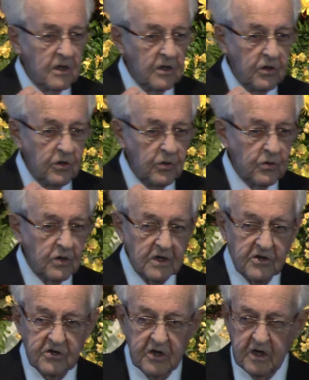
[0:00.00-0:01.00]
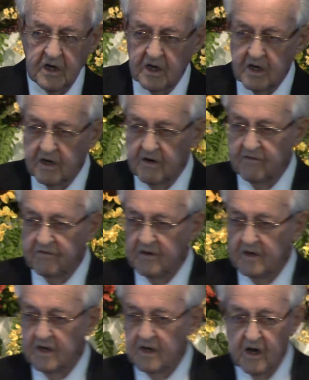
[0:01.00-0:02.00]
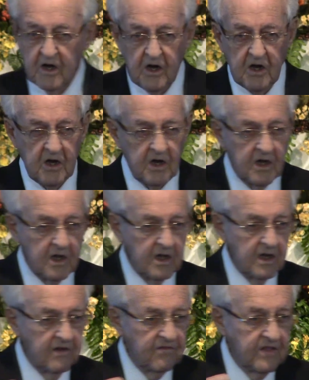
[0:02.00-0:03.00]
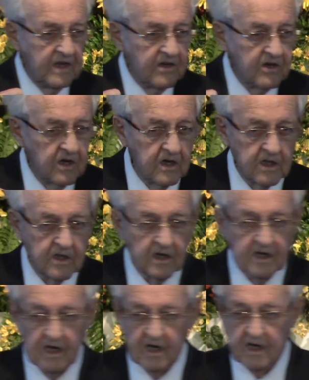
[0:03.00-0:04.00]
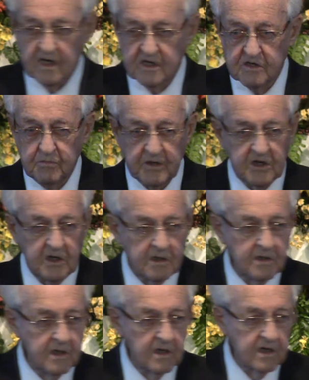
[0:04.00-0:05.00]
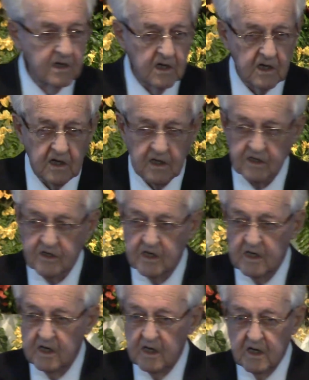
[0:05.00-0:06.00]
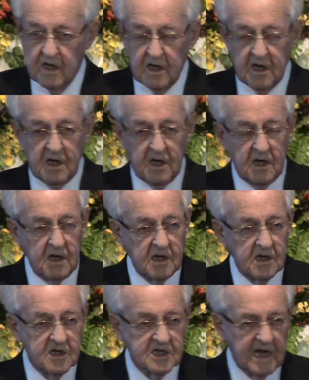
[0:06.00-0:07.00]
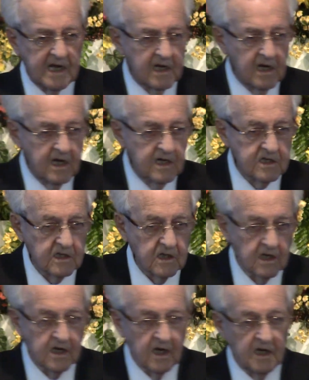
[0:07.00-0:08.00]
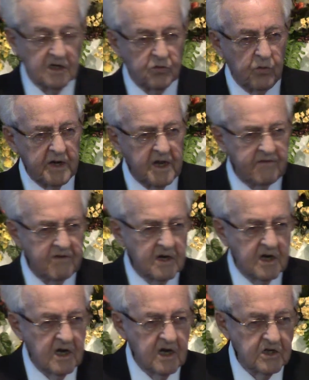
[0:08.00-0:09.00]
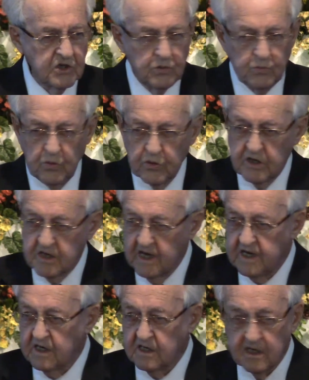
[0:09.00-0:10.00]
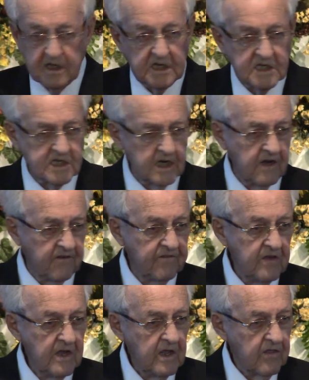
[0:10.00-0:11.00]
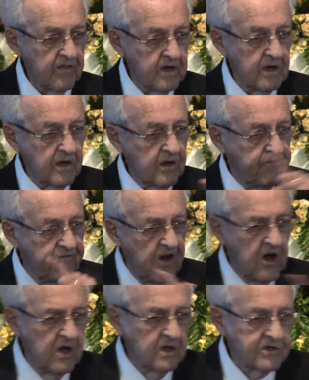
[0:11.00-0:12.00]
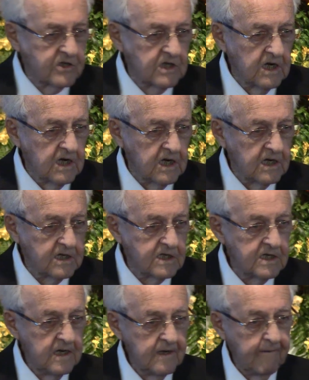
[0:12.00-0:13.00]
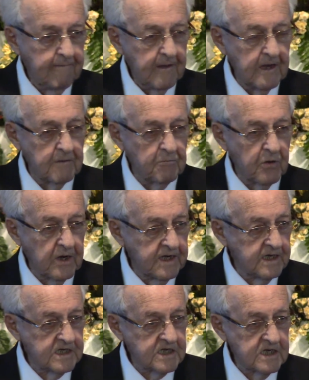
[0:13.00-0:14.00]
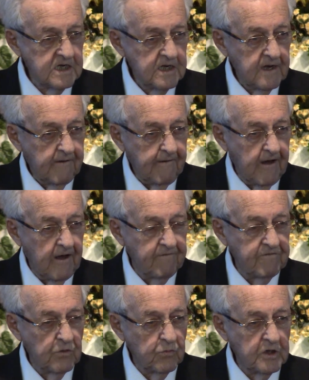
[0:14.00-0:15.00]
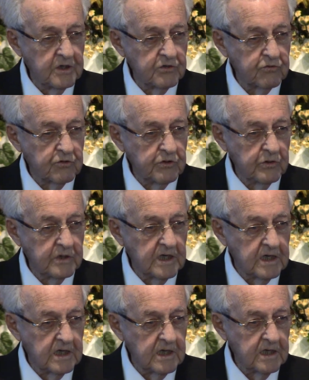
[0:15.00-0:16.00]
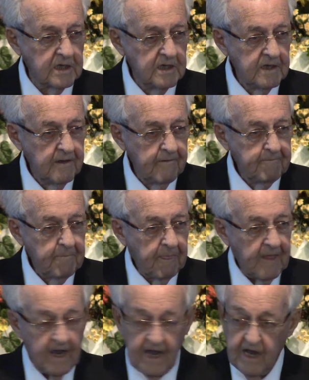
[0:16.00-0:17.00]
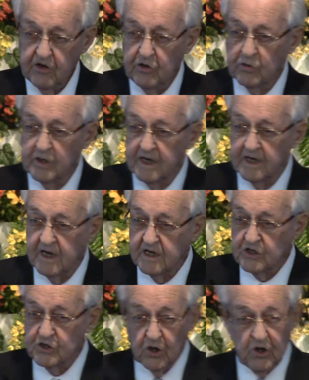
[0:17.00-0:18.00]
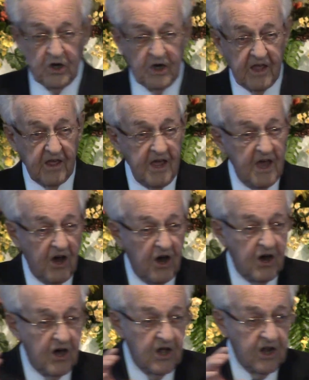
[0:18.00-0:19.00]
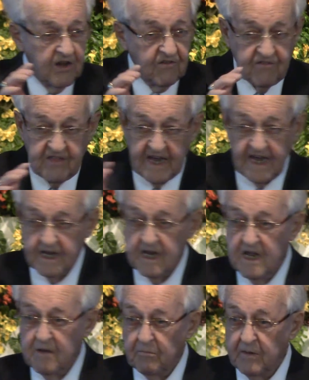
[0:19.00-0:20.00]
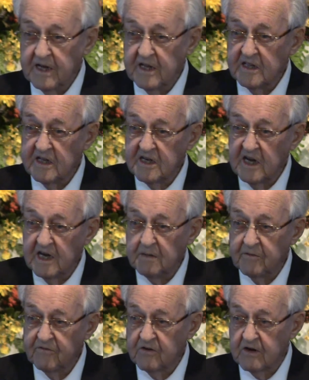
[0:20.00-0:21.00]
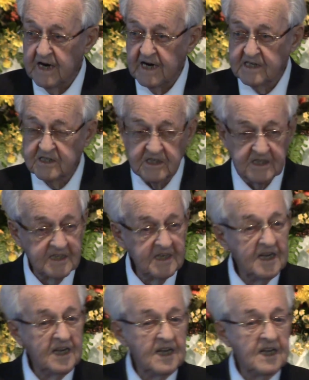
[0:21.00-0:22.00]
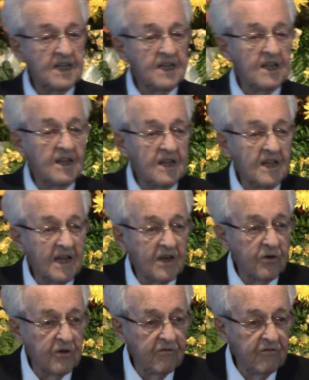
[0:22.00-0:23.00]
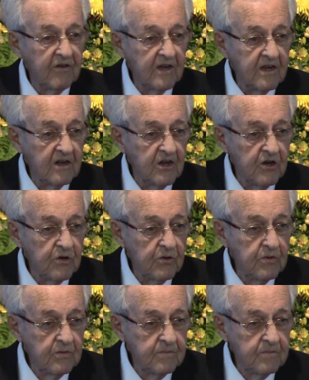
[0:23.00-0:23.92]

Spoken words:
You can serve all of these other gods, material gods, psychological gods, whatever gods you want to take into yourself, the false gods in place of the one true God. And you can enjoy all of that, but in the time of crisis, they're going to fail you.